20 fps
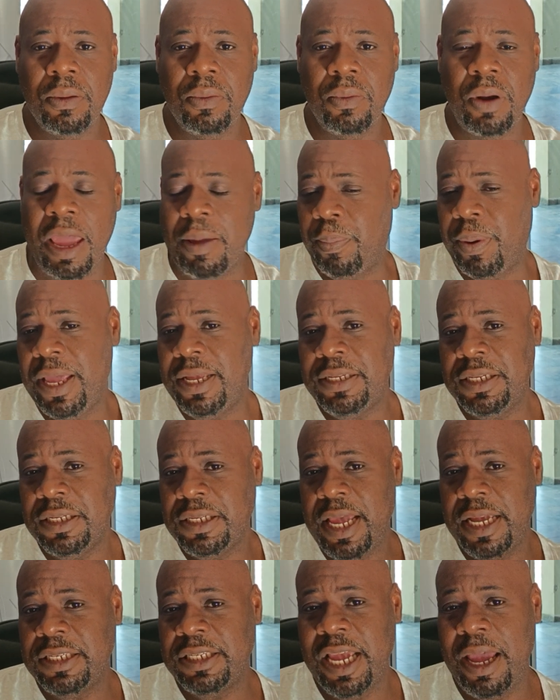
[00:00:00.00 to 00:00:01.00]
Like places
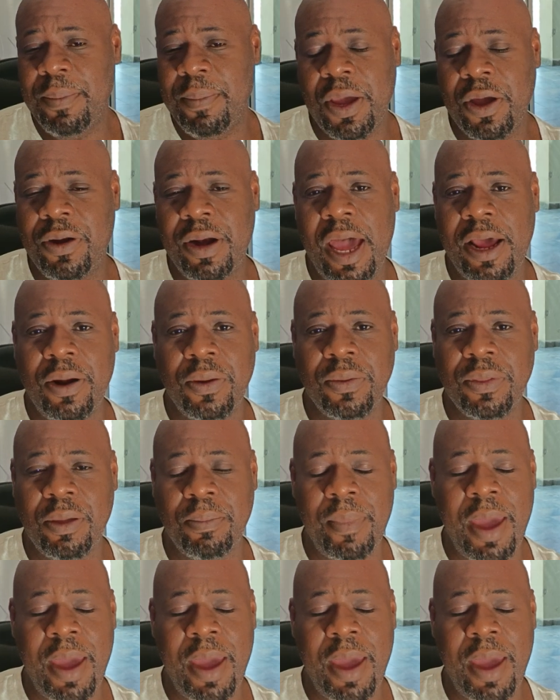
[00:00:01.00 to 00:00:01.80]
like Zambia are not on the